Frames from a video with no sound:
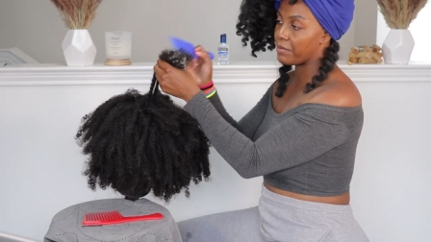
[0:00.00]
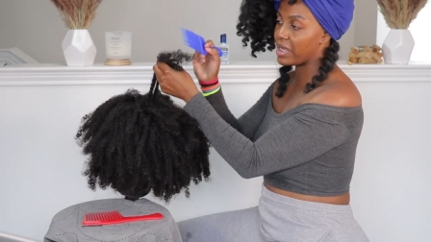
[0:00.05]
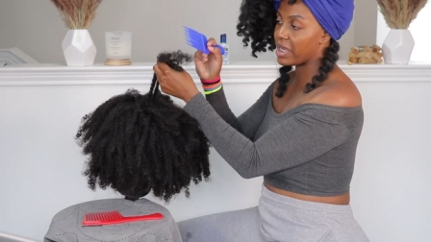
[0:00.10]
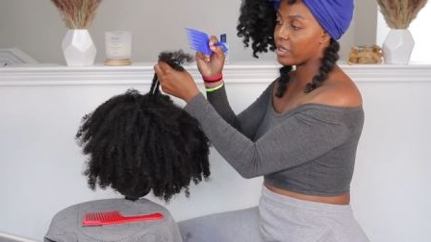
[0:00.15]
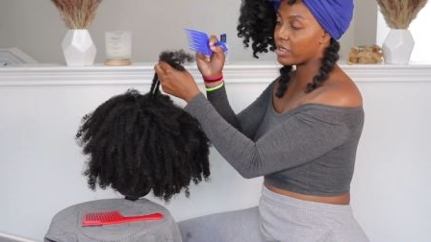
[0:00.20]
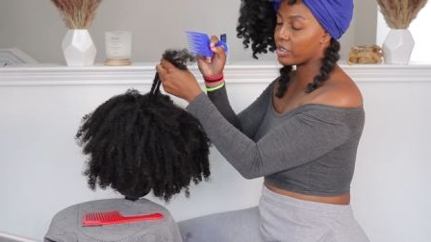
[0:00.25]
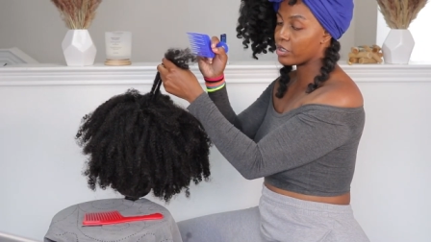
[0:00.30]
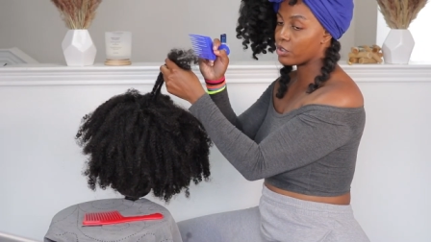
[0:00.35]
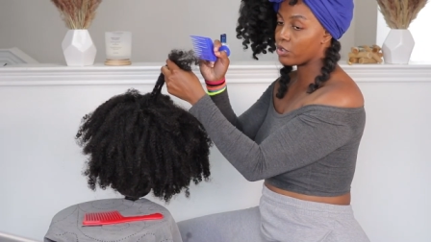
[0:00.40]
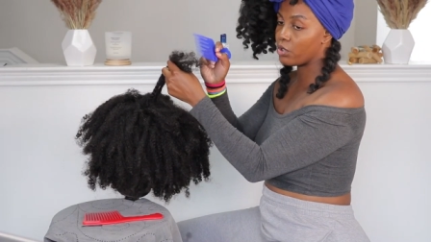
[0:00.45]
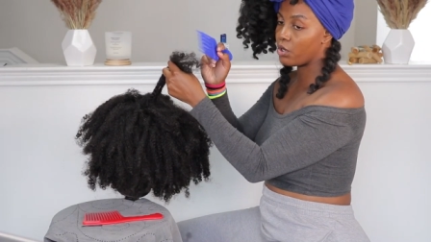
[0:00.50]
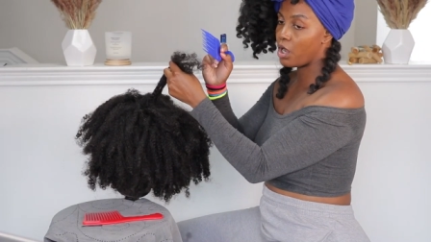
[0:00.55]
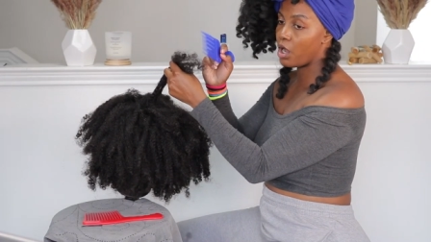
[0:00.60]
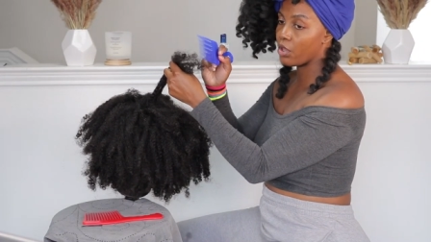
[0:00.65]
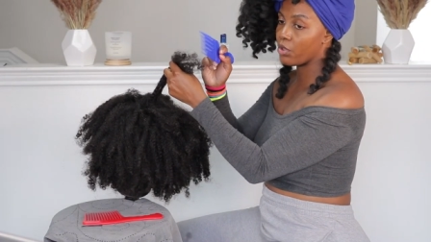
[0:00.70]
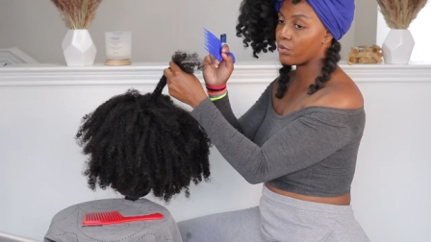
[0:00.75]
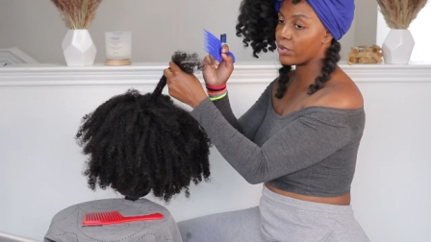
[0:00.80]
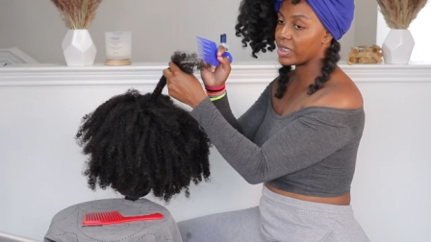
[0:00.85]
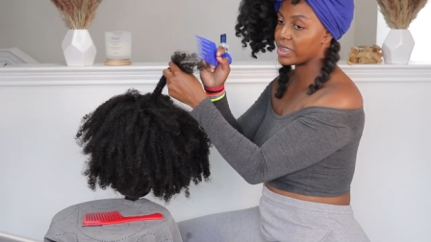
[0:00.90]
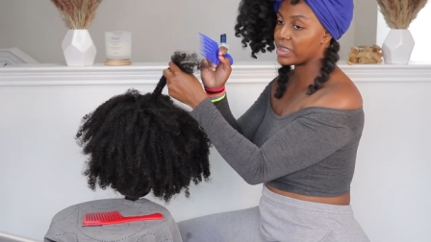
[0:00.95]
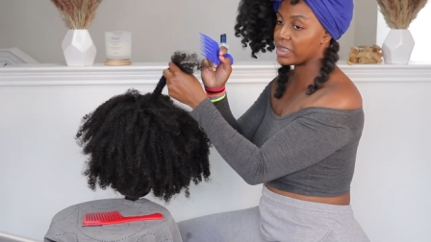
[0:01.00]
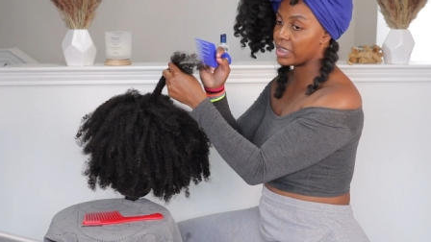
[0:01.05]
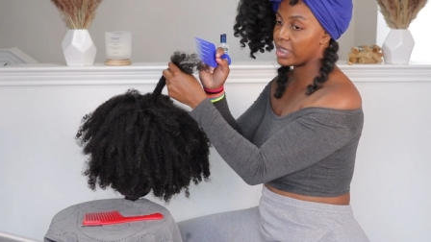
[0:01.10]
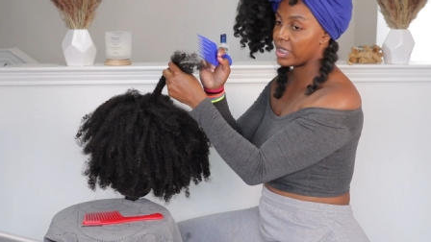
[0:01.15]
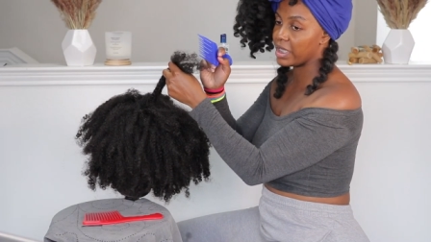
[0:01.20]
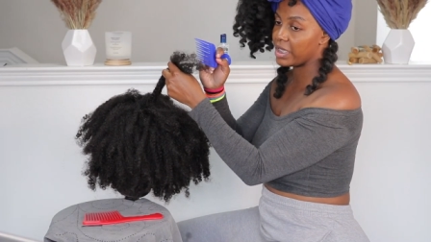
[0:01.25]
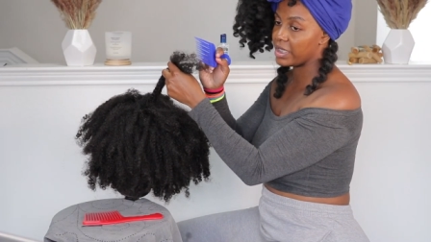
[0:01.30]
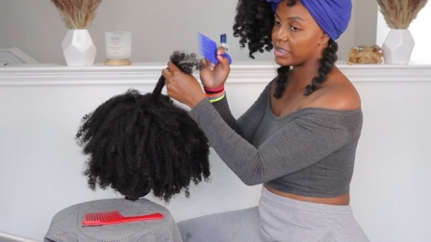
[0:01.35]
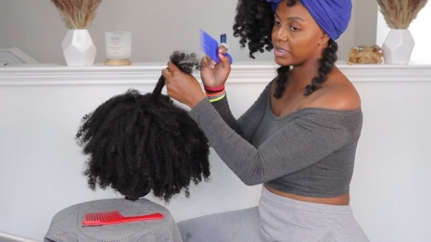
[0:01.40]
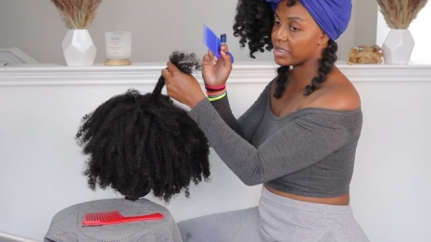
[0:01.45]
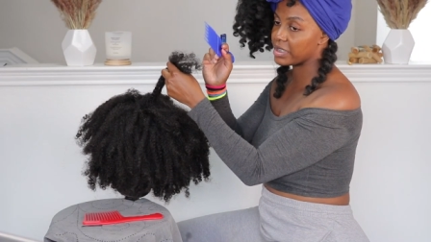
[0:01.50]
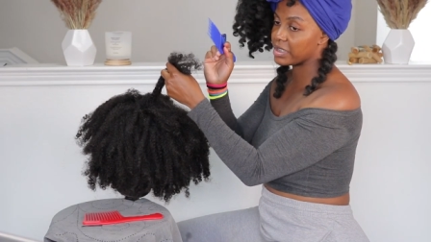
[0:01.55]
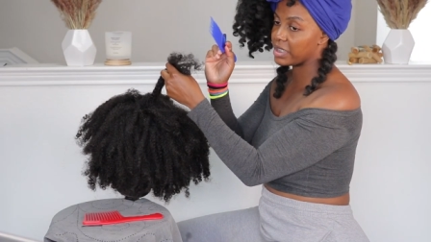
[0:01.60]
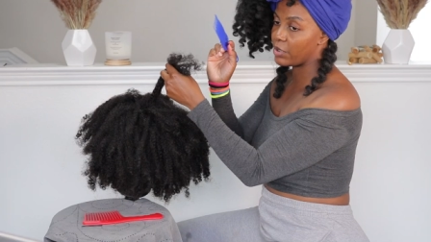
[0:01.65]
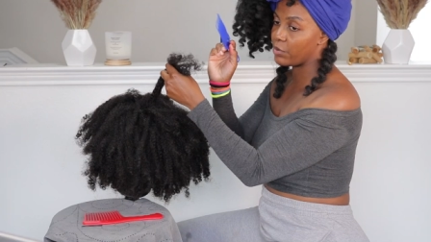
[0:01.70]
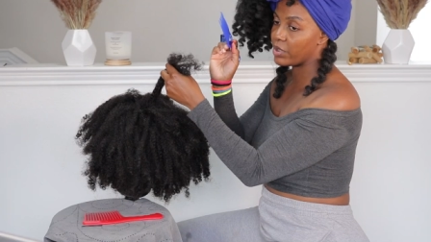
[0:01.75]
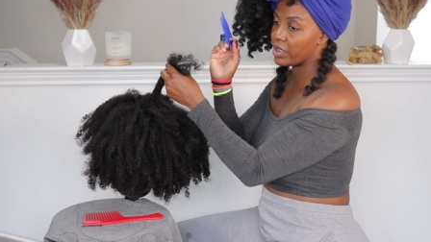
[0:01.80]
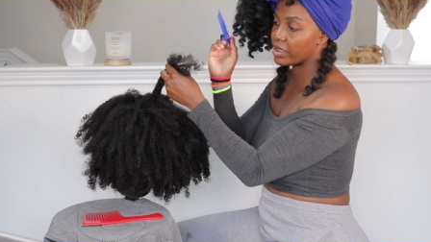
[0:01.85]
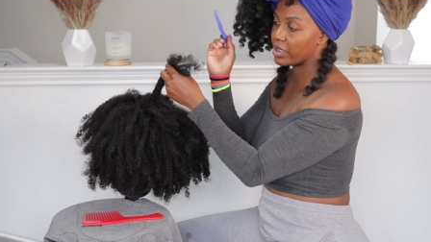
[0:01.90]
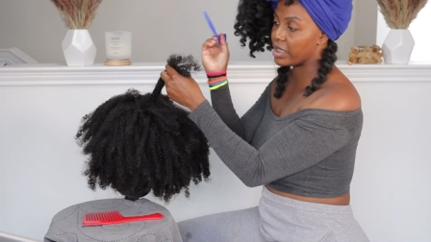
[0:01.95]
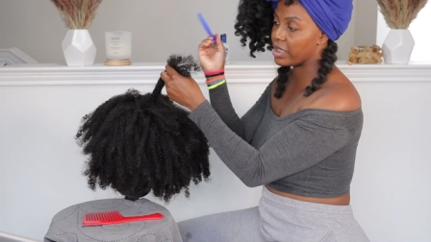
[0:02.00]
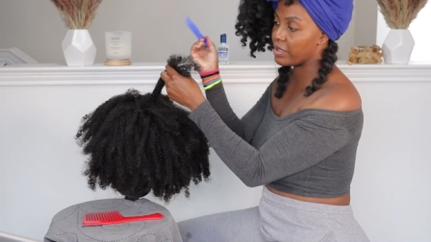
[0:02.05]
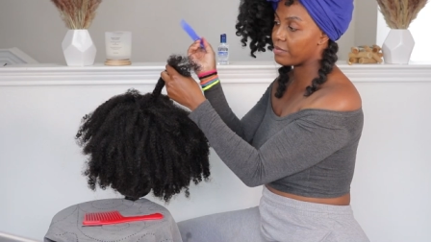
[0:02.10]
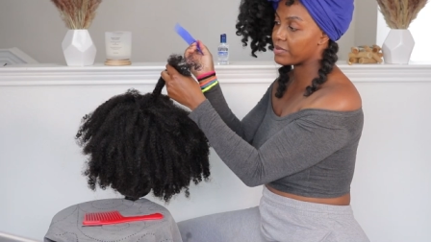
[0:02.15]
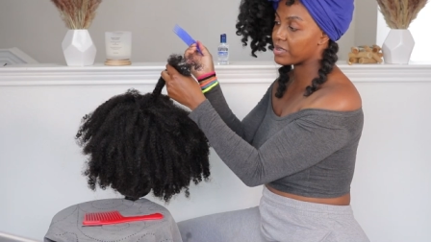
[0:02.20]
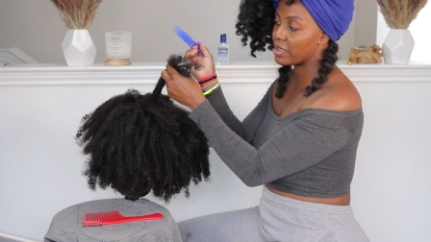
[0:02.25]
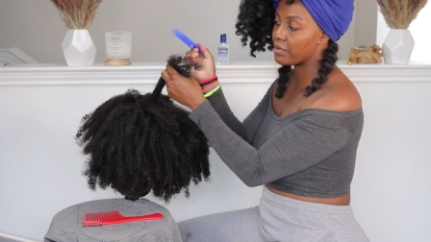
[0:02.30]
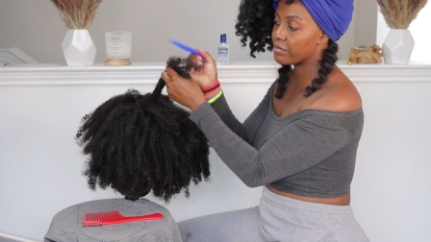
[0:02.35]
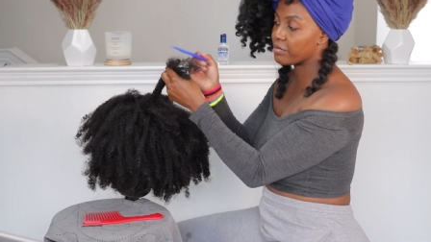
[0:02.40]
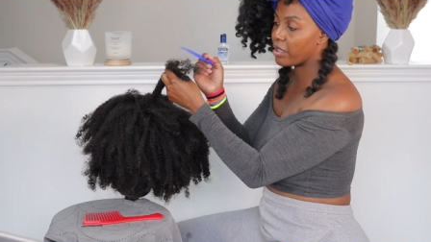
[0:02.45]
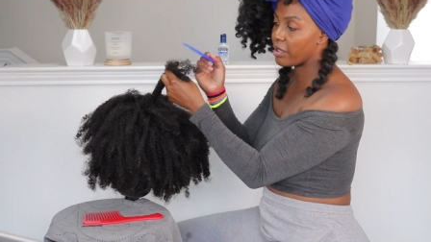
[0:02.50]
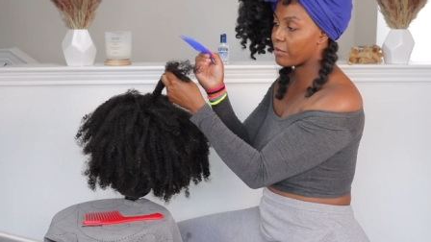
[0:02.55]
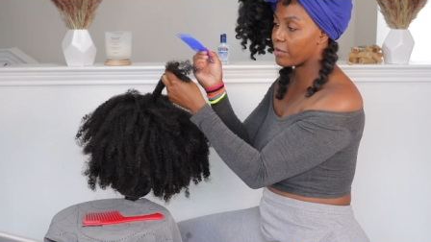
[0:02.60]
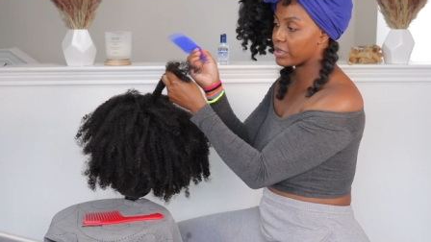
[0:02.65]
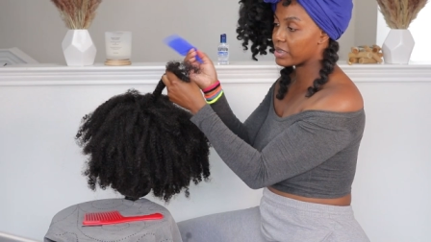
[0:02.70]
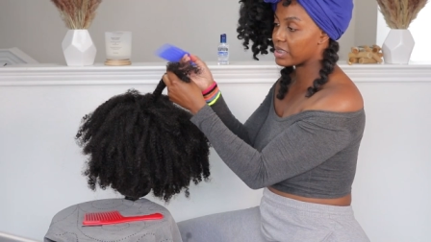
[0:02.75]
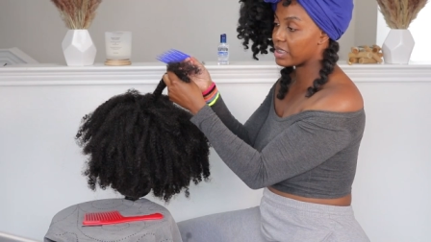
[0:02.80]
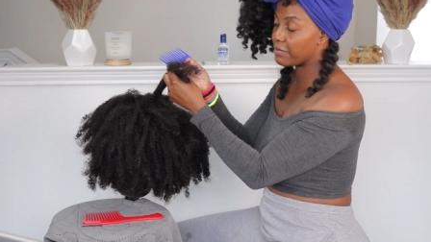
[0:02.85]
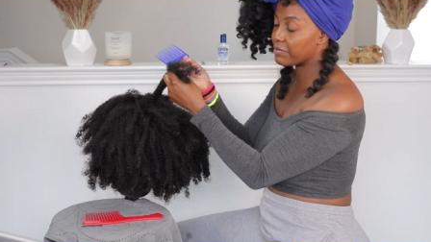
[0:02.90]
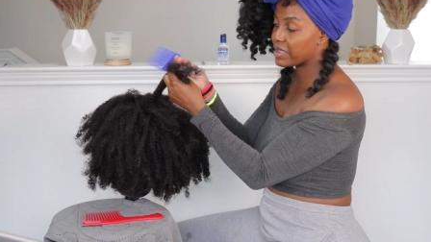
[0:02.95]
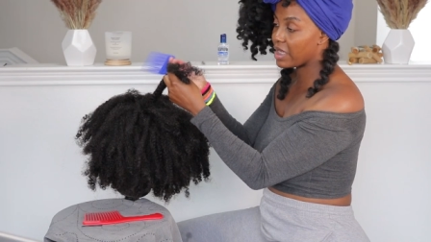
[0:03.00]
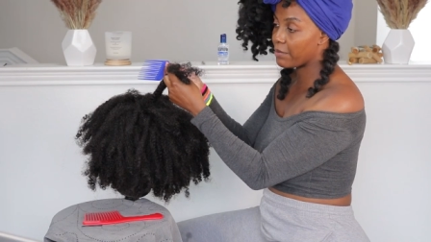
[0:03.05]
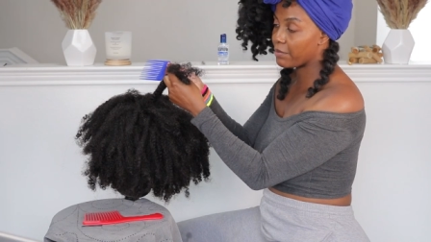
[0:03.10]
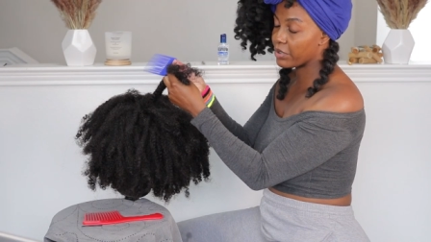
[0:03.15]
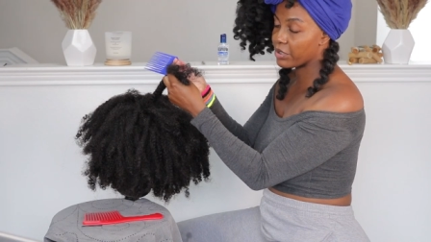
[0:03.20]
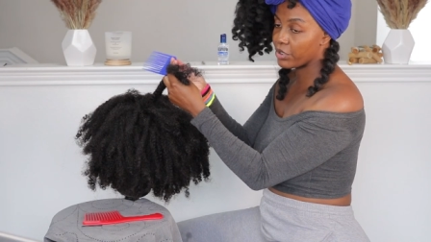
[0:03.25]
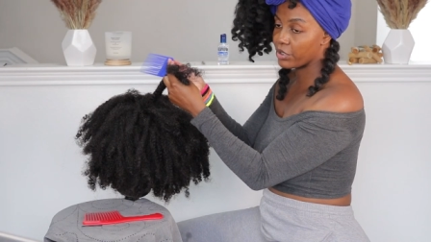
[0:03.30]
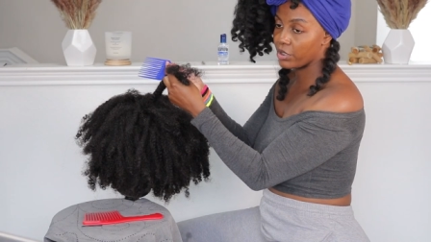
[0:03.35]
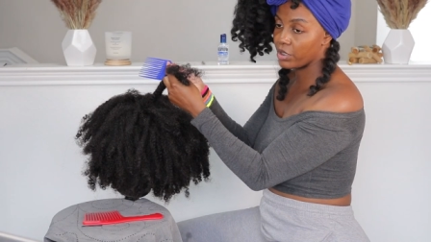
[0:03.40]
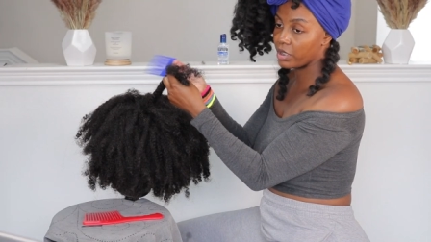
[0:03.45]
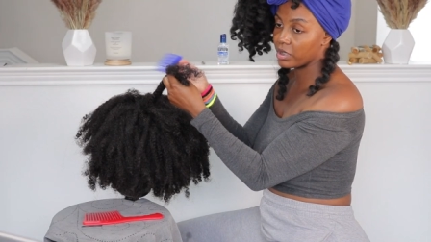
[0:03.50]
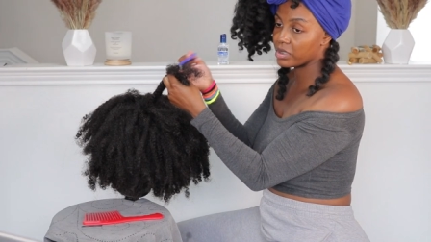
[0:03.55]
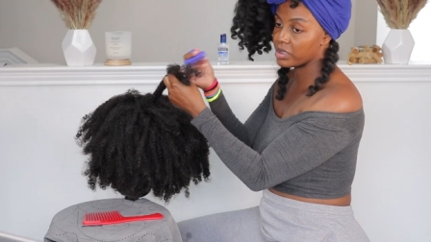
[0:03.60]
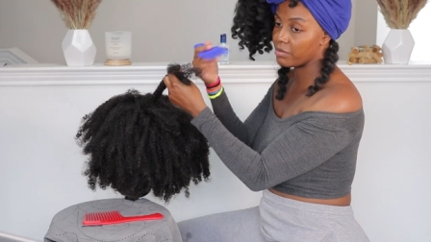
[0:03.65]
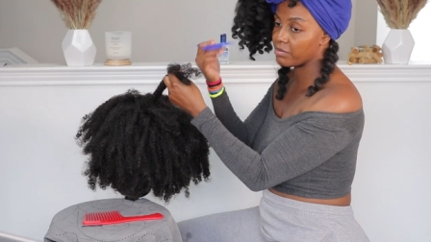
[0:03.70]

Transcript: I'm not gonna go all the way to the ends because I wanna keep some type, some type of curl,